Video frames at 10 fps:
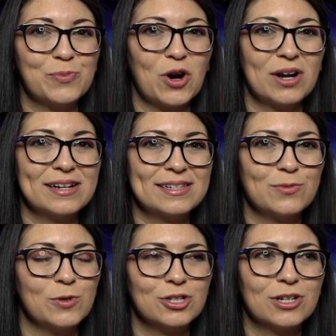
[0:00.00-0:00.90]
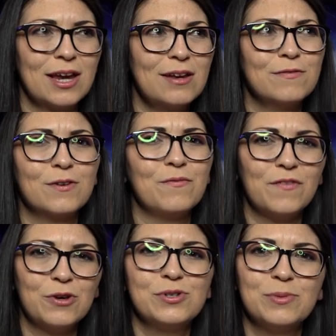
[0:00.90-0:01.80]
products, which kind of
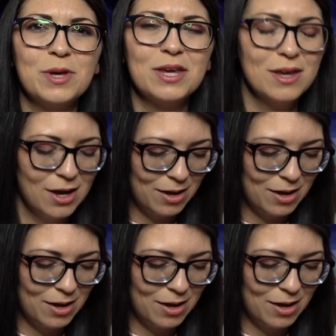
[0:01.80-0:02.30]
confused me,